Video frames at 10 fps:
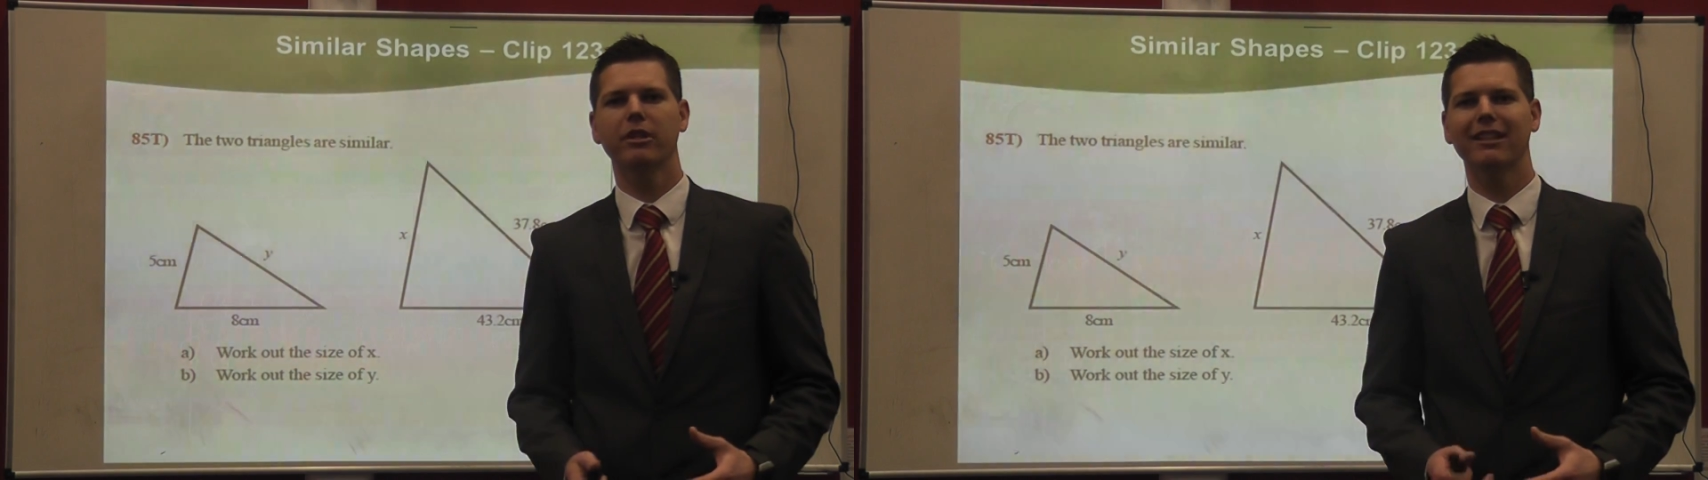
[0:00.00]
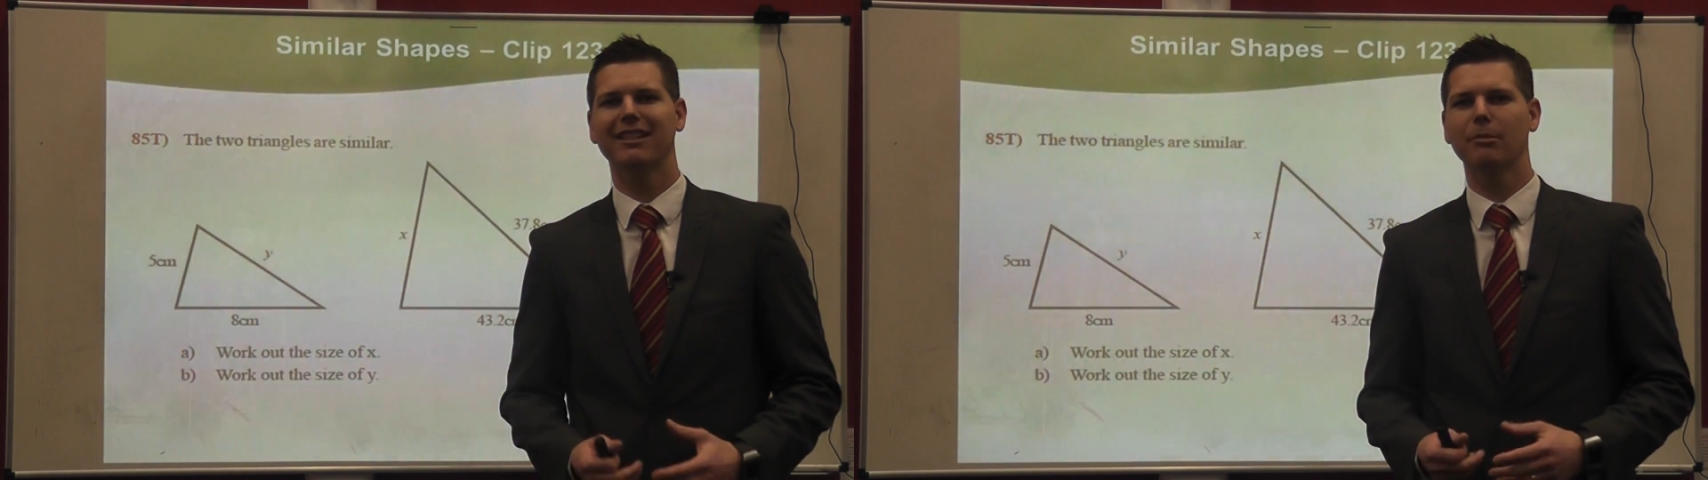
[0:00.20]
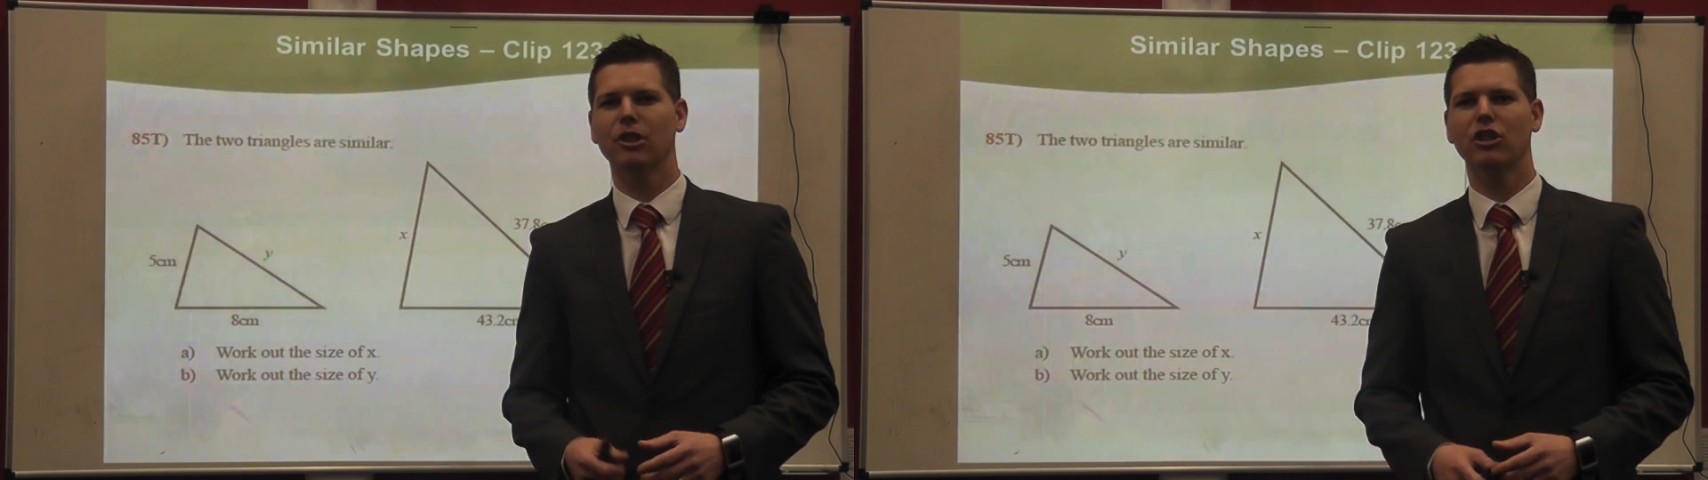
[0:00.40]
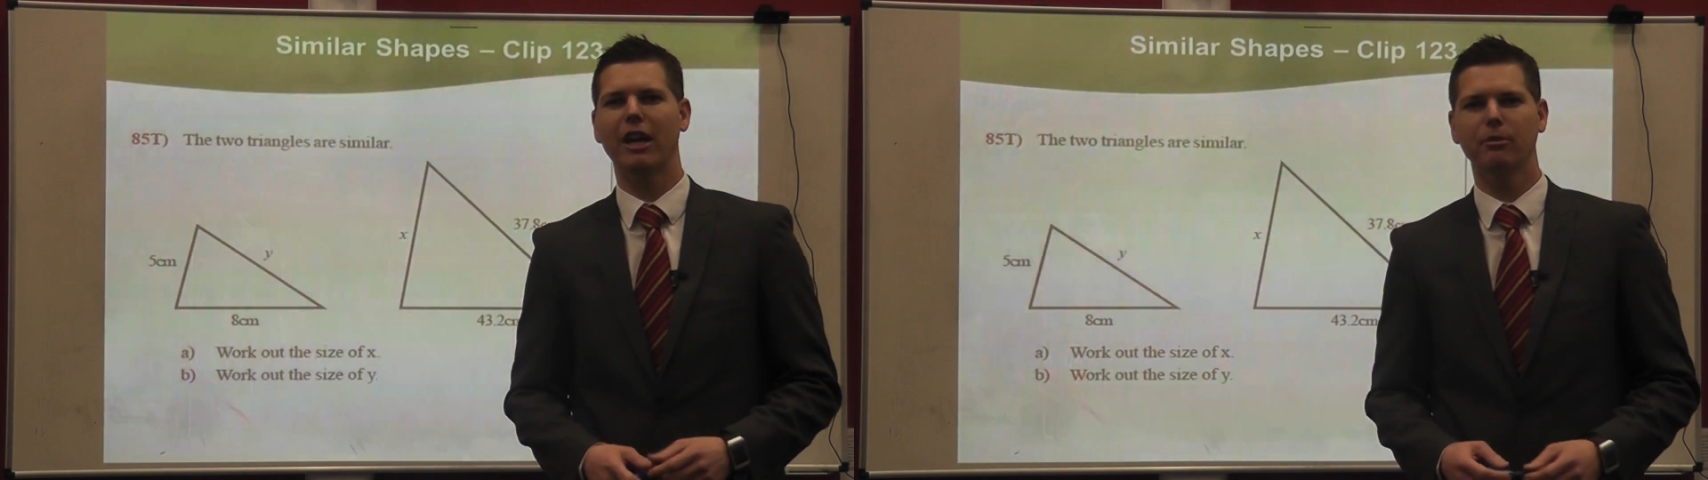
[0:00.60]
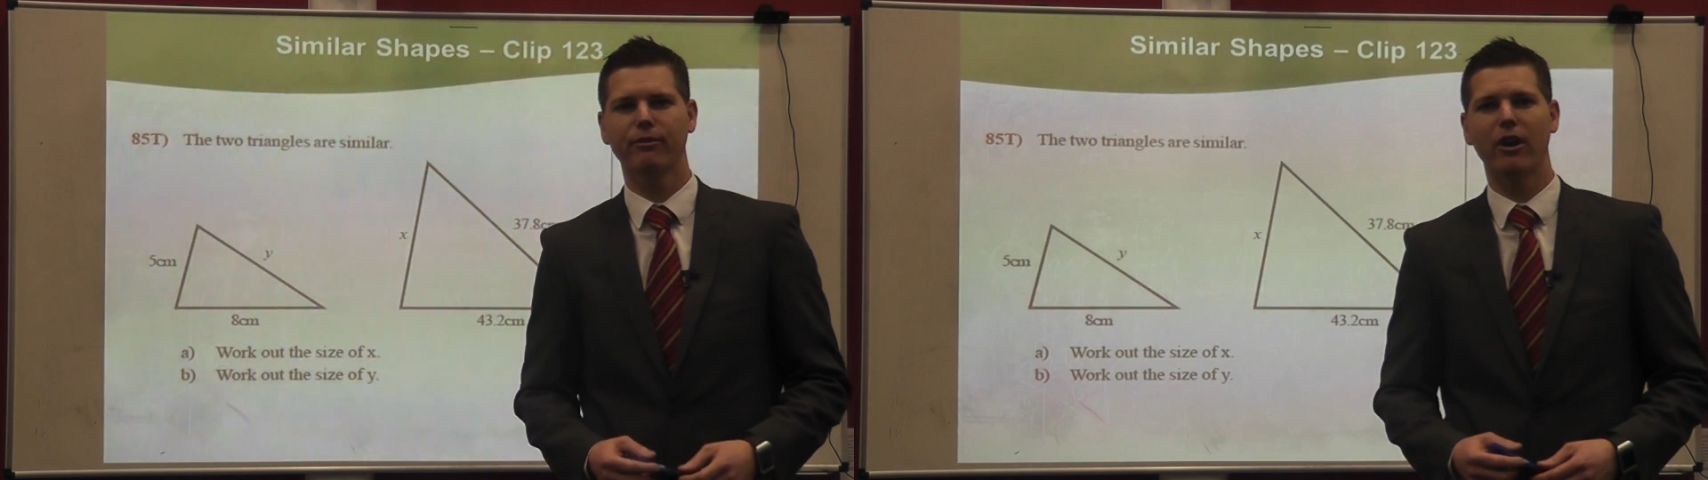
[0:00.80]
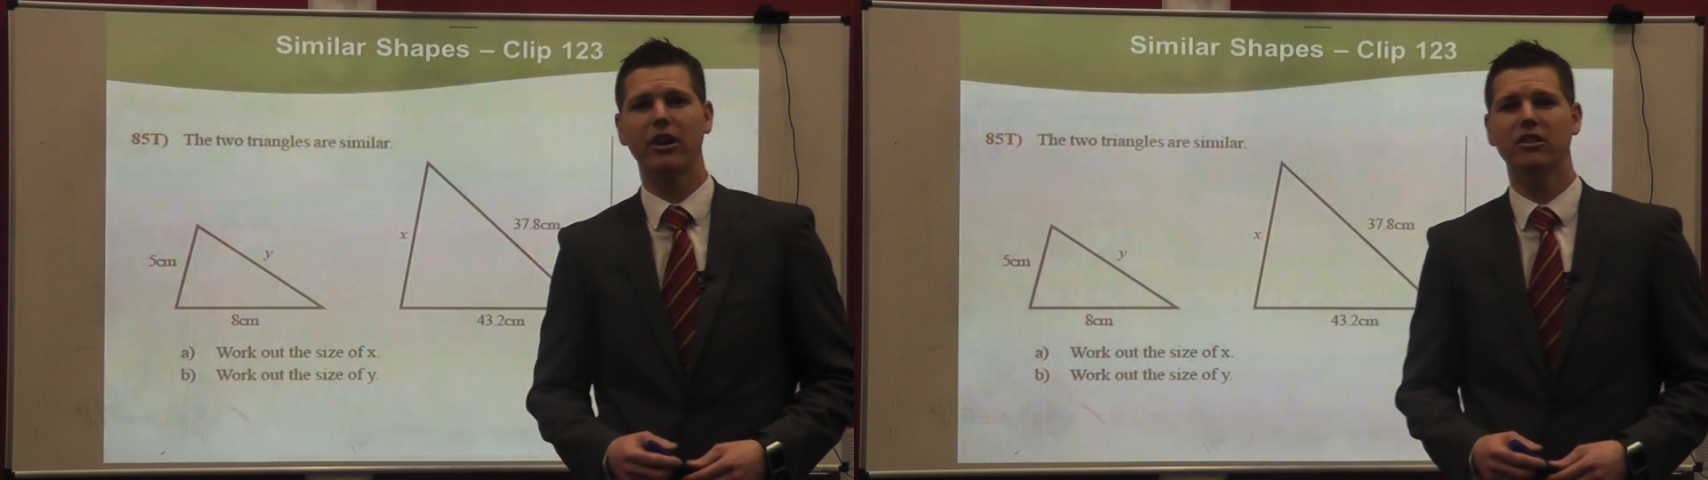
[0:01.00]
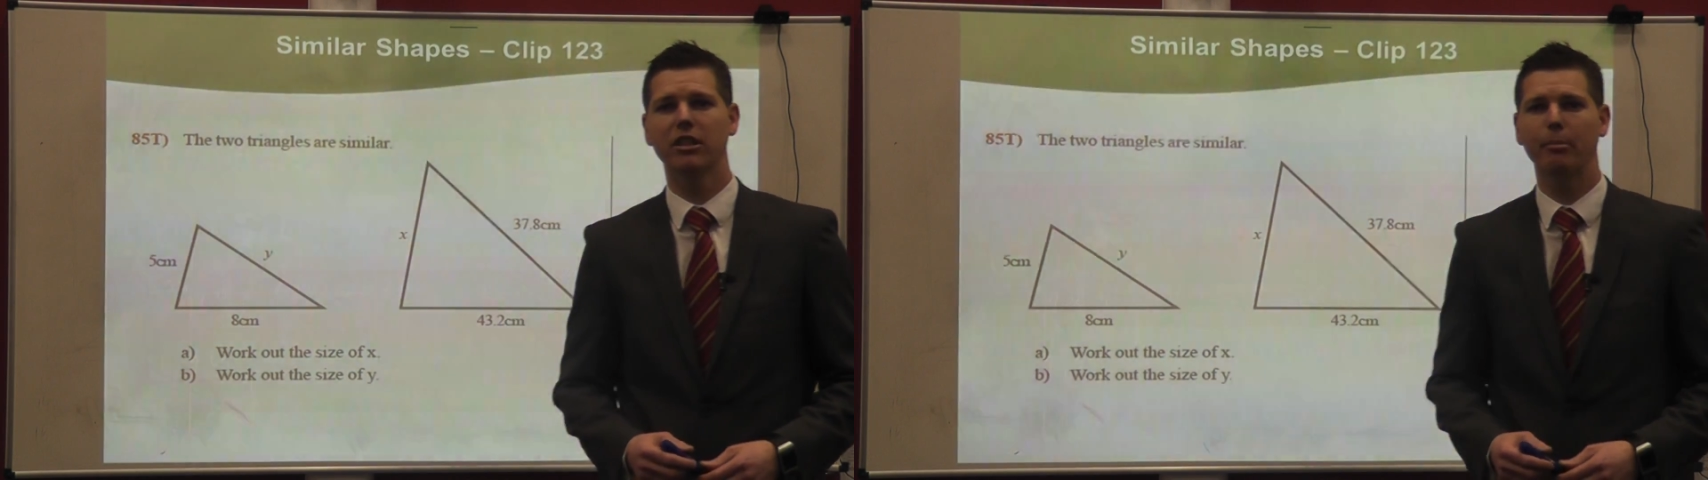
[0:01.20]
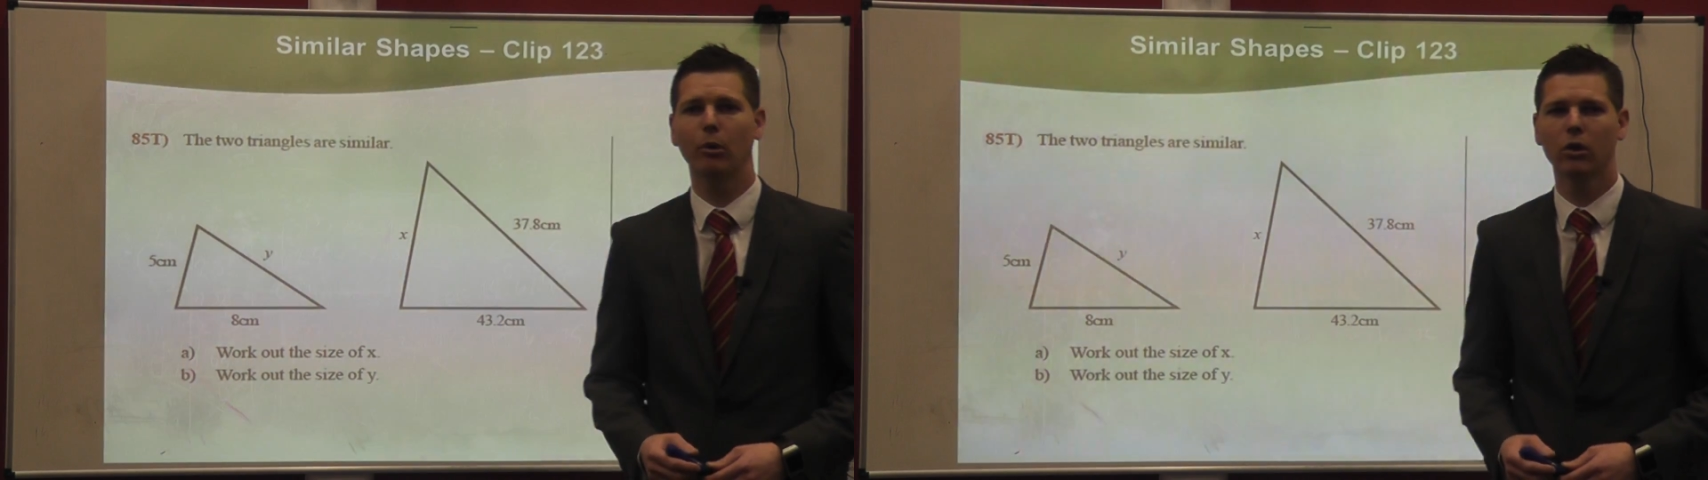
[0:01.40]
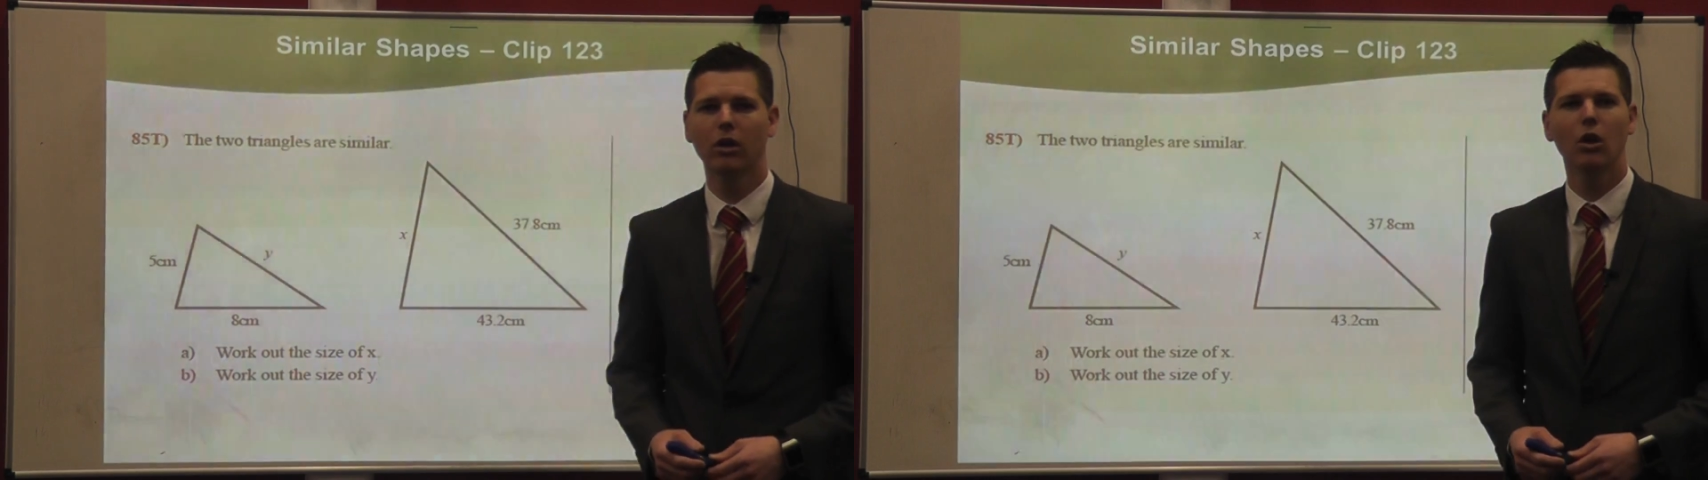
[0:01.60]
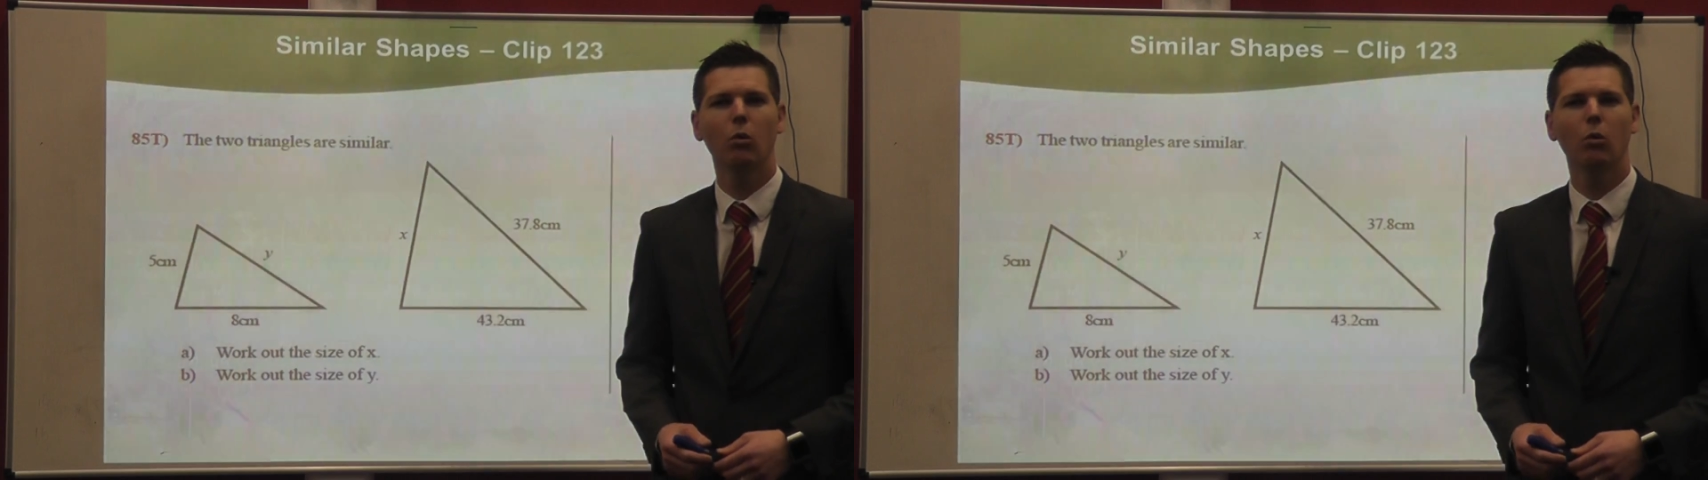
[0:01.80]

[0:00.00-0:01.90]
Now, similar shapes are very simple